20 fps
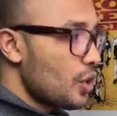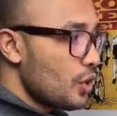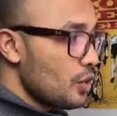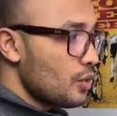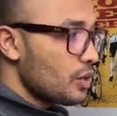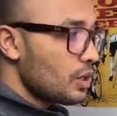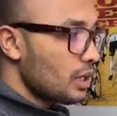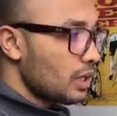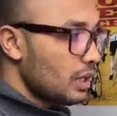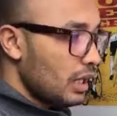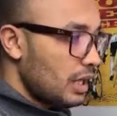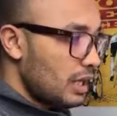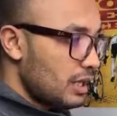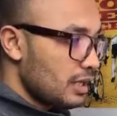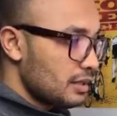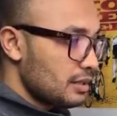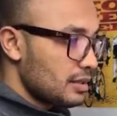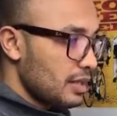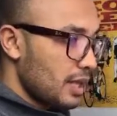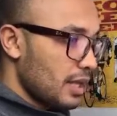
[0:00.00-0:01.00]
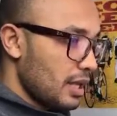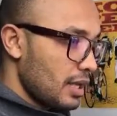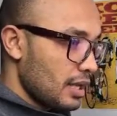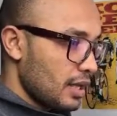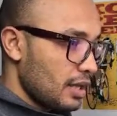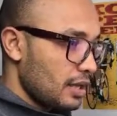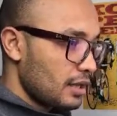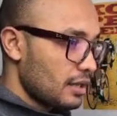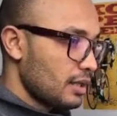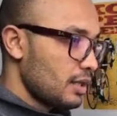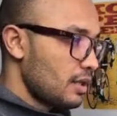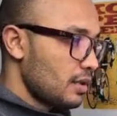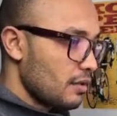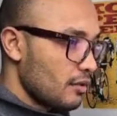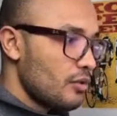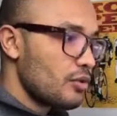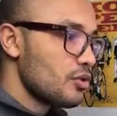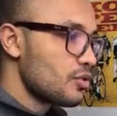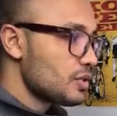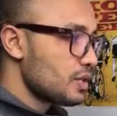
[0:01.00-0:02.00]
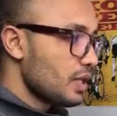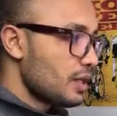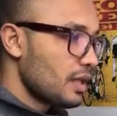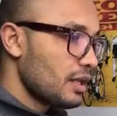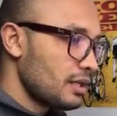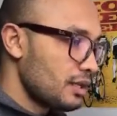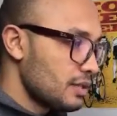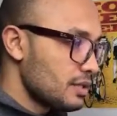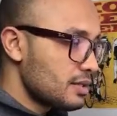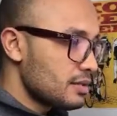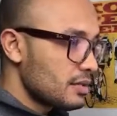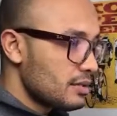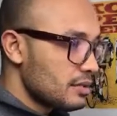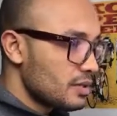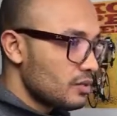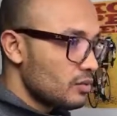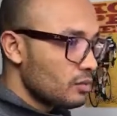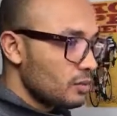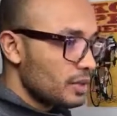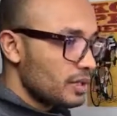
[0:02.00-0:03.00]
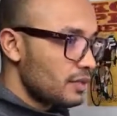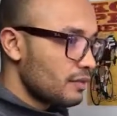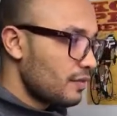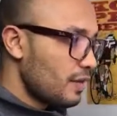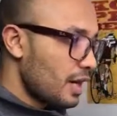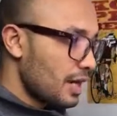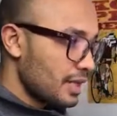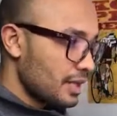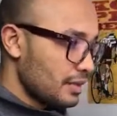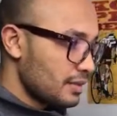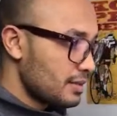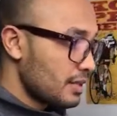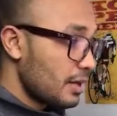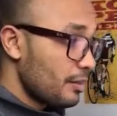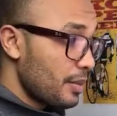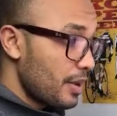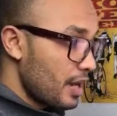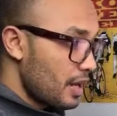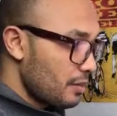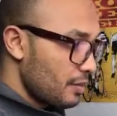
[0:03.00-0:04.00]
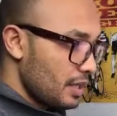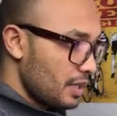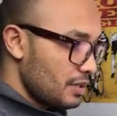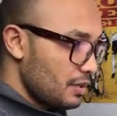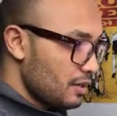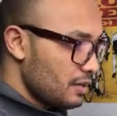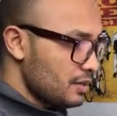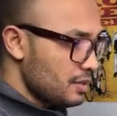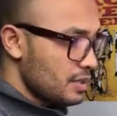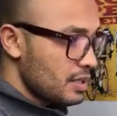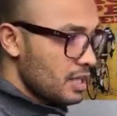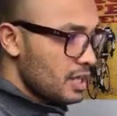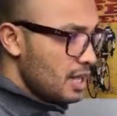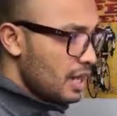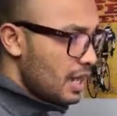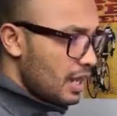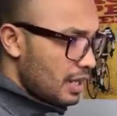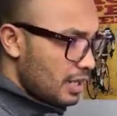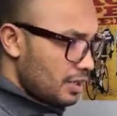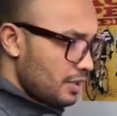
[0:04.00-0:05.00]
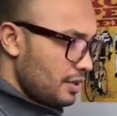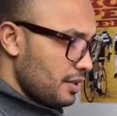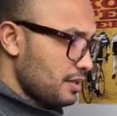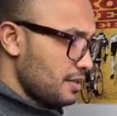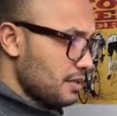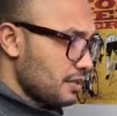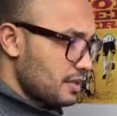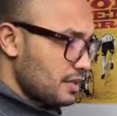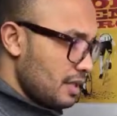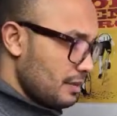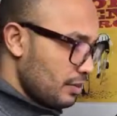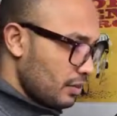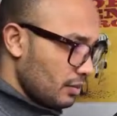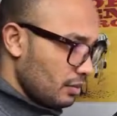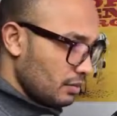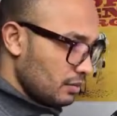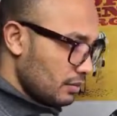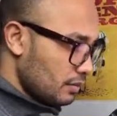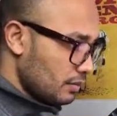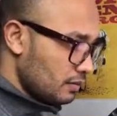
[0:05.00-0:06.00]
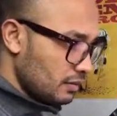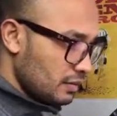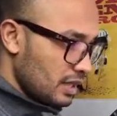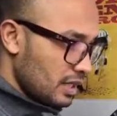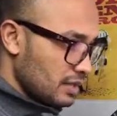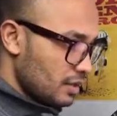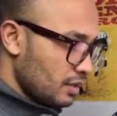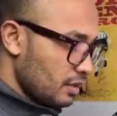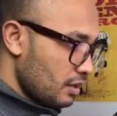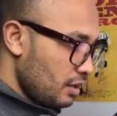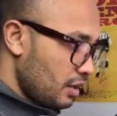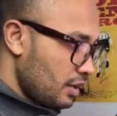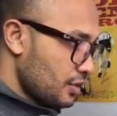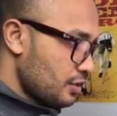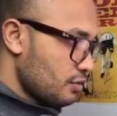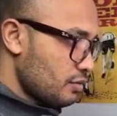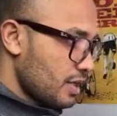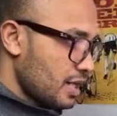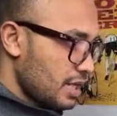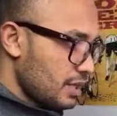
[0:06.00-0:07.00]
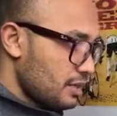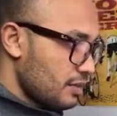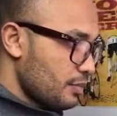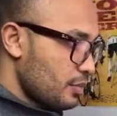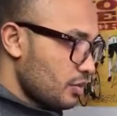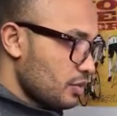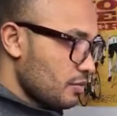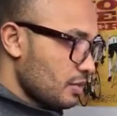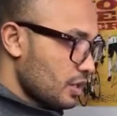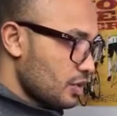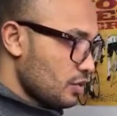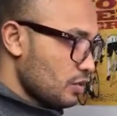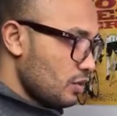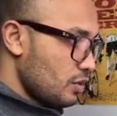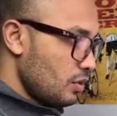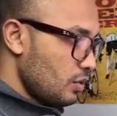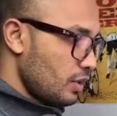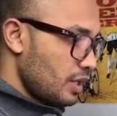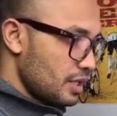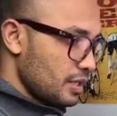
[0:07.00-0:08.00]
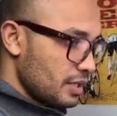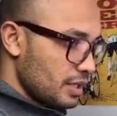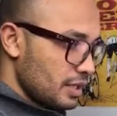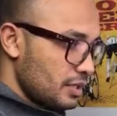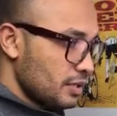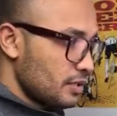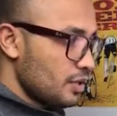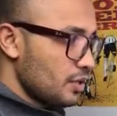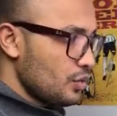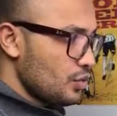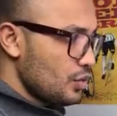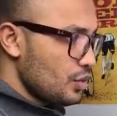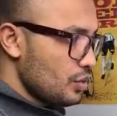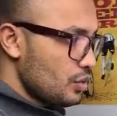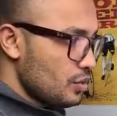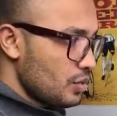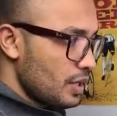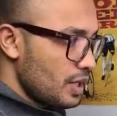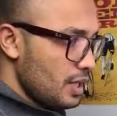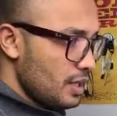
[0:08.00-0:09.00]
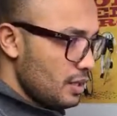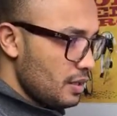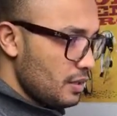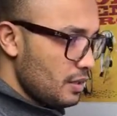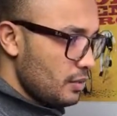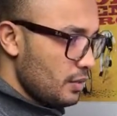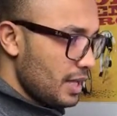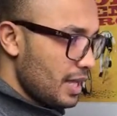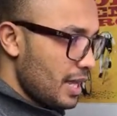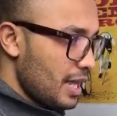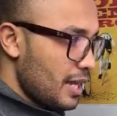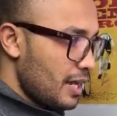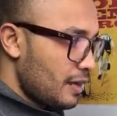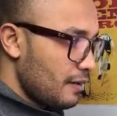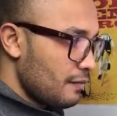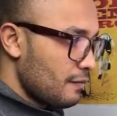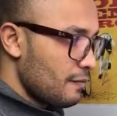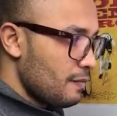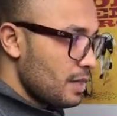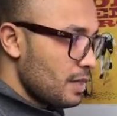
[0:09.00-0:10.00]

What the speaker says: hook class, and using that instance you will be defining some parameters, and this example does illustrate pretty much all what you need to do. So here we have